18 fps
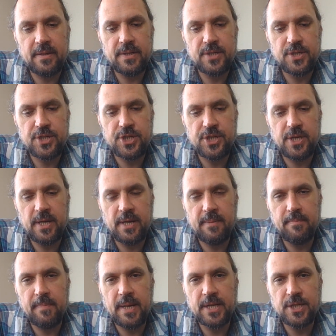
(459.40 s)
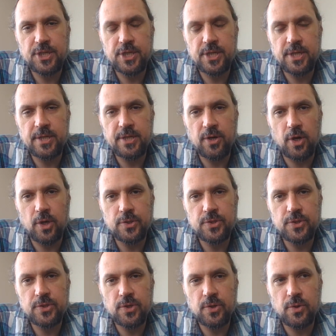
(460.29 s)
she had mentioned
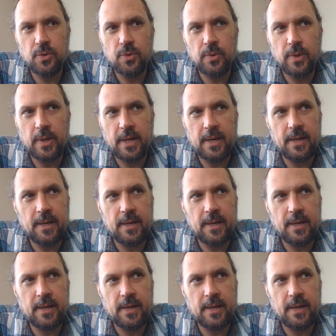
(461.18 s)
also